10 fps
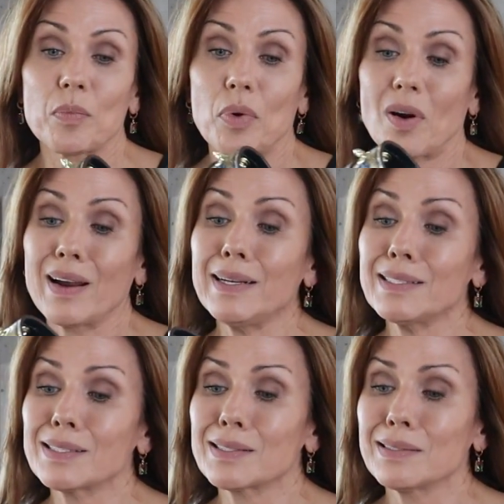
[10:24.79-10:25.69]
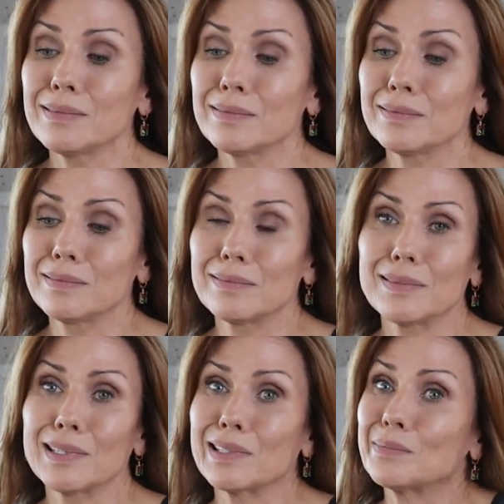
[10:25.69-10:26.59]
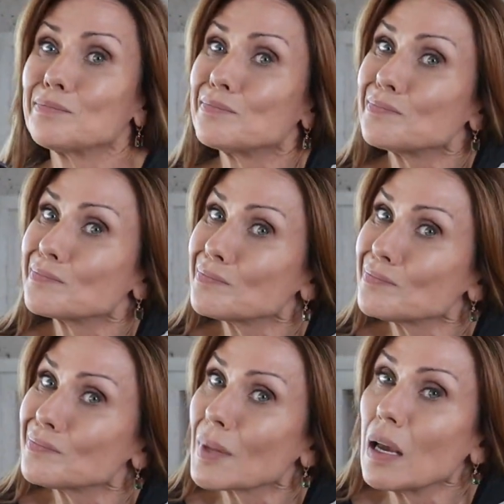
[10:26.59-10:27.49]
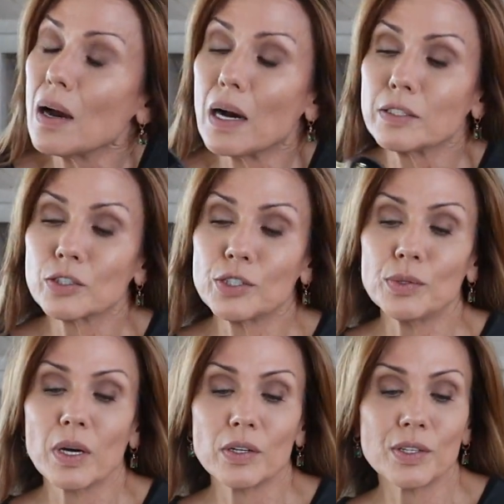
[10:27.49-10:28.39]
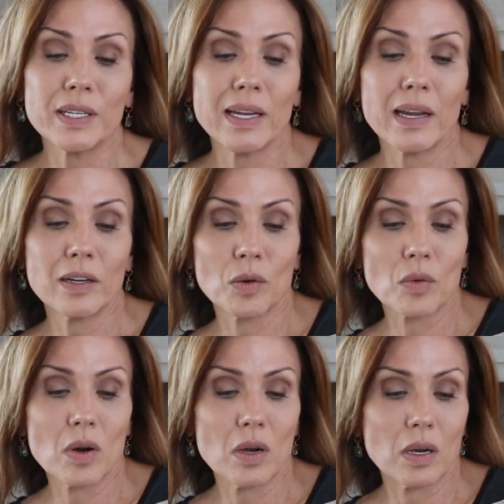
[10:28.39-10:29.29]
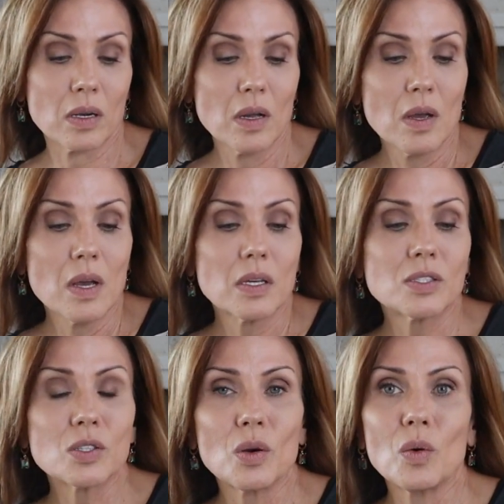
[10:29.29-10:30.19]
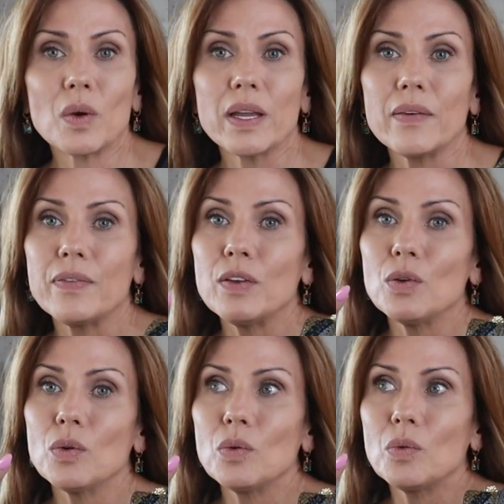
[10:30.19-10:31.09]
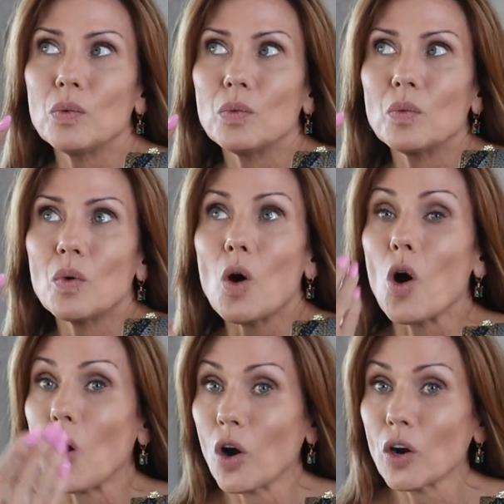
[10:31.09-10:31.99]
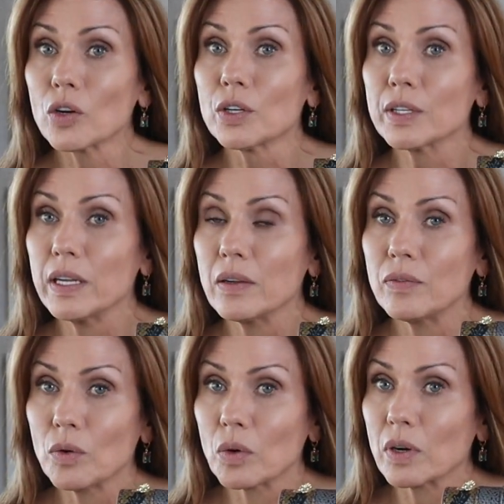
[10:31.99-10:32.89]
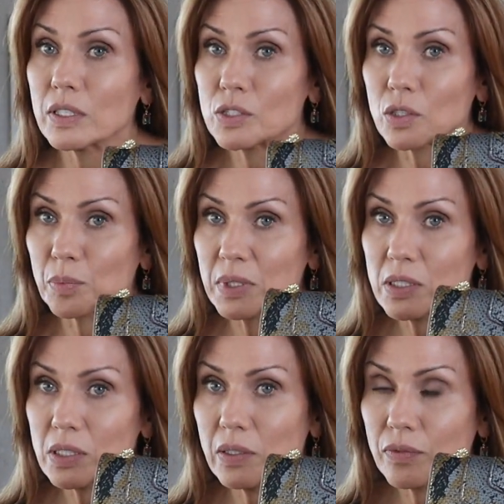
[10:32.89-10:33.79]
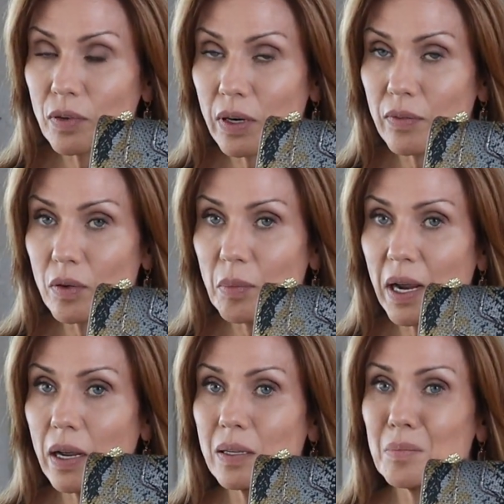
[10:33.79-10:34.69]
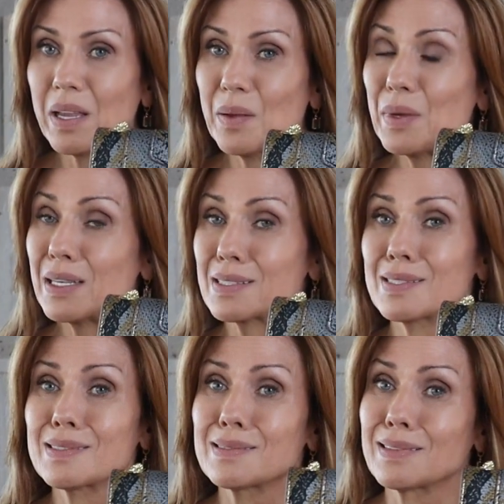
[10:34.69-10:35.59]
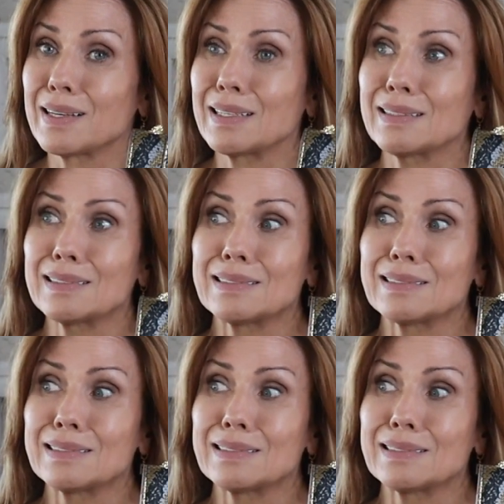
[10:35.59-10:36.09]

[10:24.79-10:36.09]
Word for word: the price. Um, under 200, you can't go wrong. So if you are looking for a Serpentine Forever bag, and maybe it's like,